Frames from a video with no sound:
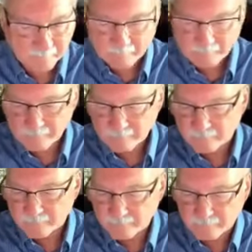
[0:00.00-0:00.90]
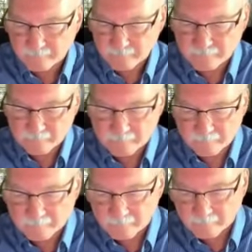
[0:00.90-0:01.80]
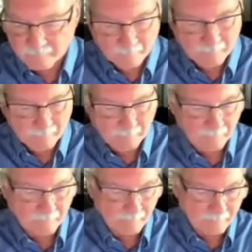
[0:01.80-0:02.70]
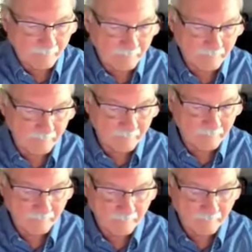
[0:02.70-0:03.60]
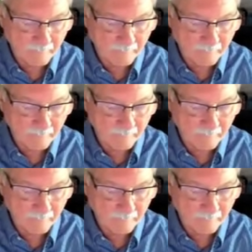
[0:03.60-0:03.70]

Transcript: (silent)